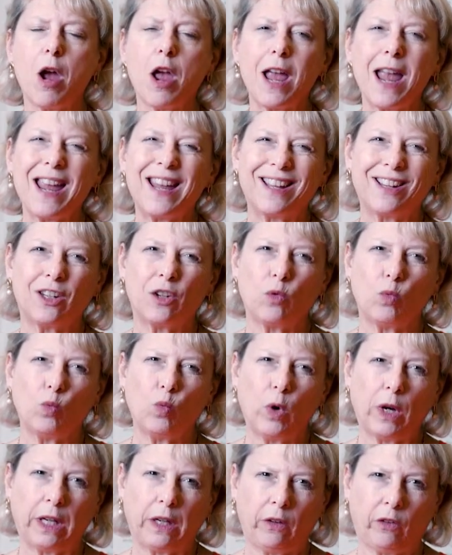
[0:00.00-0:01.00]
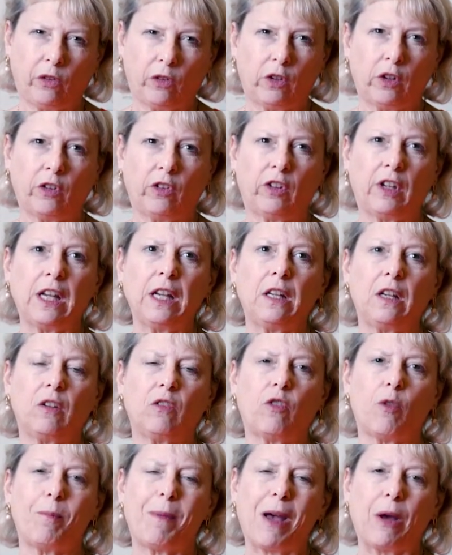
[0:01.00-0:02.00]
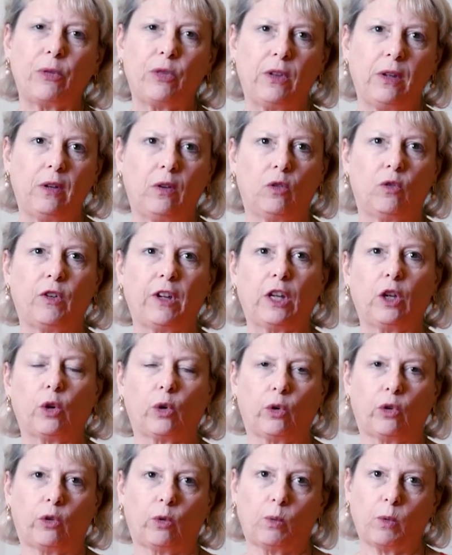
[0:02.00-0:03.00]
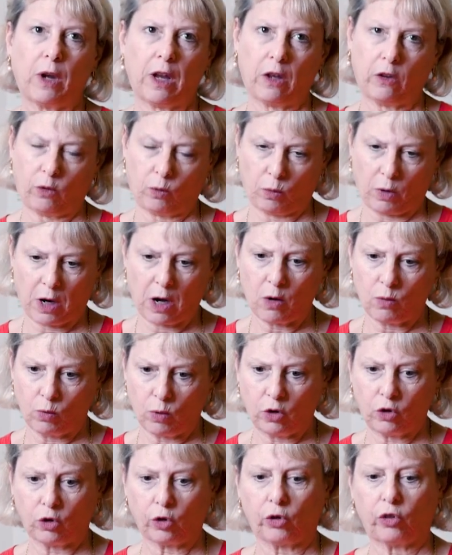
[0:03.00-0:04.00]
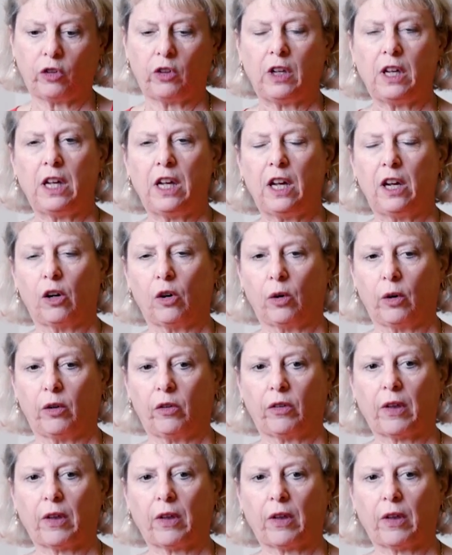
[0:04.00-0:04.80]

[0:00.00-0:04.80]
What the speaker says: And what is distinctive about these figures, and what you'll see here, is